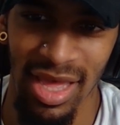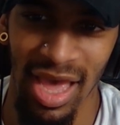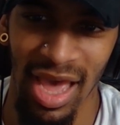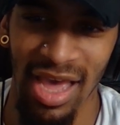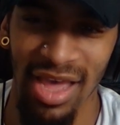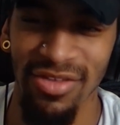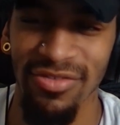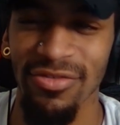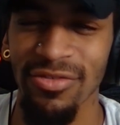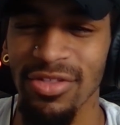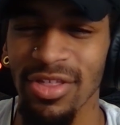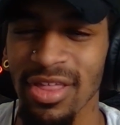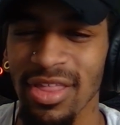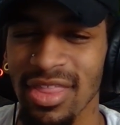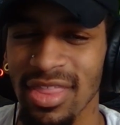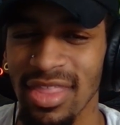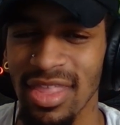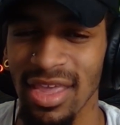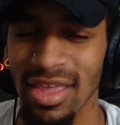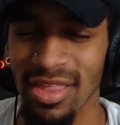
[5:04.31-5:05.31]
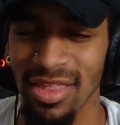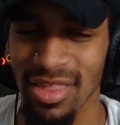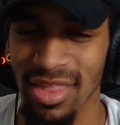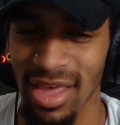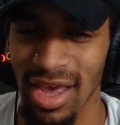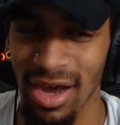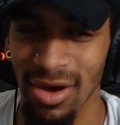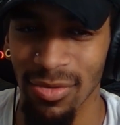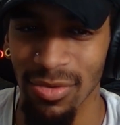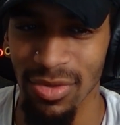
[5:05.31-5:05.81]
as for just this,
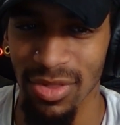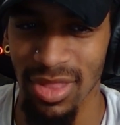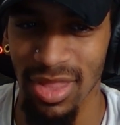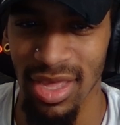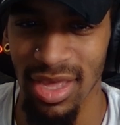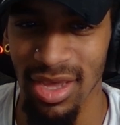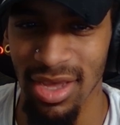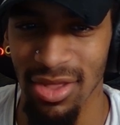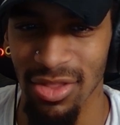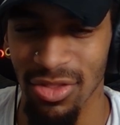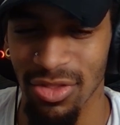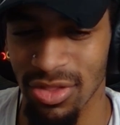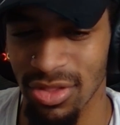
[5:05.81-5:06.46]
I would say because